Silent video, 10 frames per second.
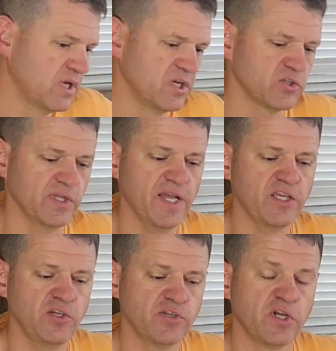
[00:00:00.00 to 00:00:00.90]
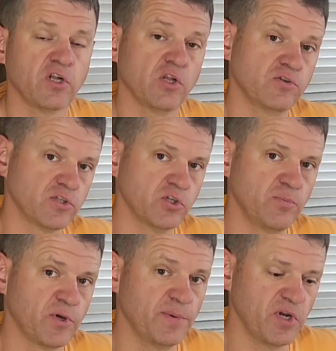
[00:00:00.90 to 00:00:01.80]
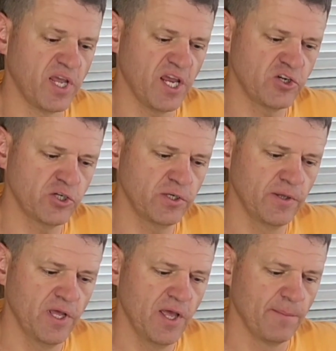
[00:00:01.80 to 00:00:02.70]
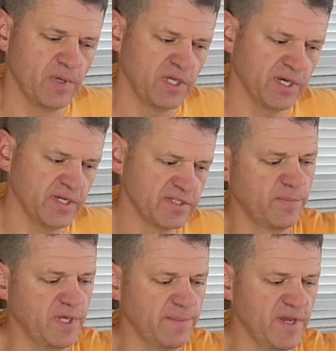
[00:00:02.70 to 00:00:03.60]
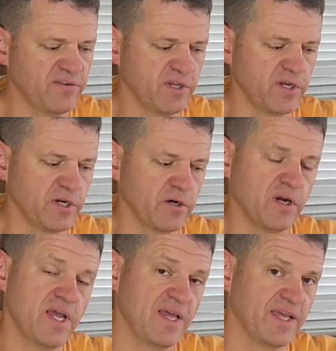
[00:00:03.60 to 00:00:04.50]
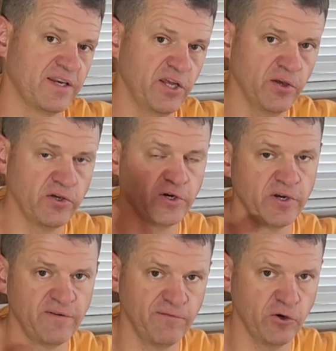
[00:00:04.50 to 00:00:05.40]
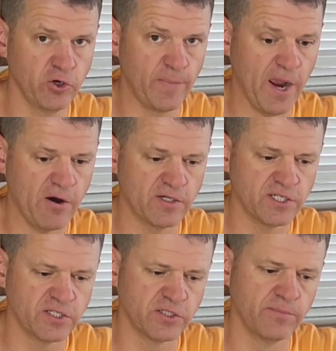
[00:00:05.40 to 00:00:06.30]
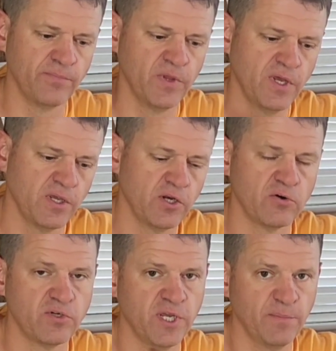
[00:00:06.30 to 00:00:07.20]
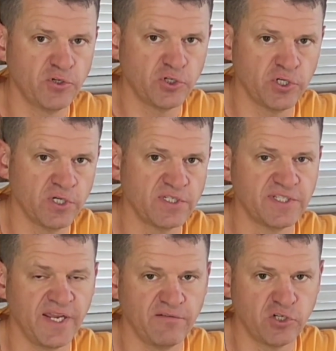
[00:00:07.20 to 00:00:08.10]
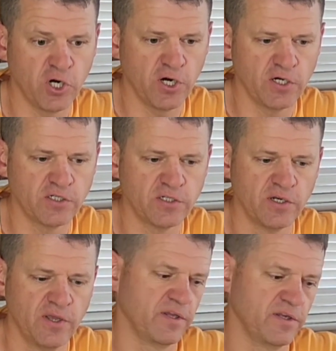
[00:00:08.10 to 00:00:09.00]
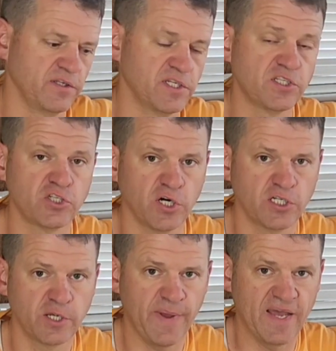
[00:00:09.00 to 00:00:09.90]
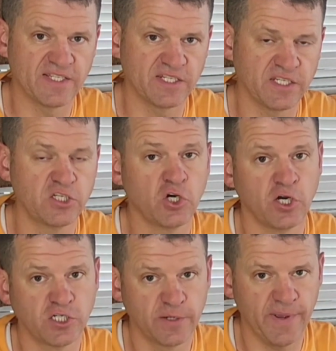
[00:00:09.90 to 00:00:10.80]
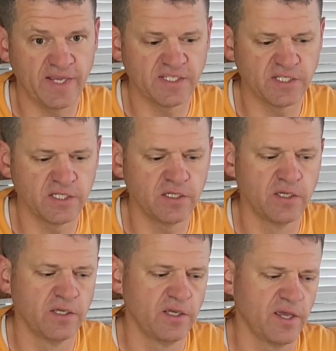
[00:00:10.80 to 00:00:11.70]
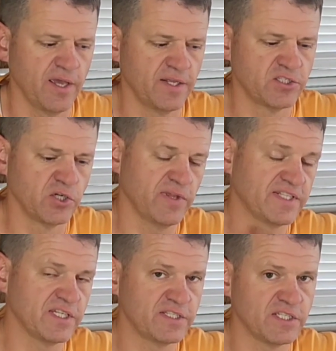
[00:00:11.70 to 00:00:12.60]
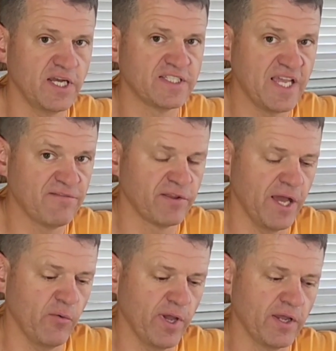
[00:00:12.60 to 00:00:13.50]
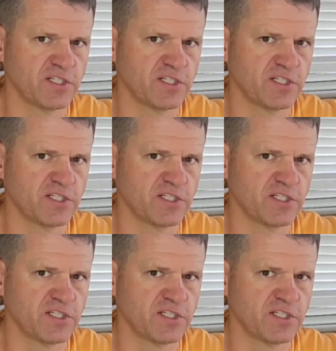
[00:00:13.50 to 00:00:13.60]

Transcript: So I like using closed loop communication because the BMS in here can tell your inverter power system, you know, temperature, state of charge, discharge capacity, charge capacity. And so that's a lot safer that way.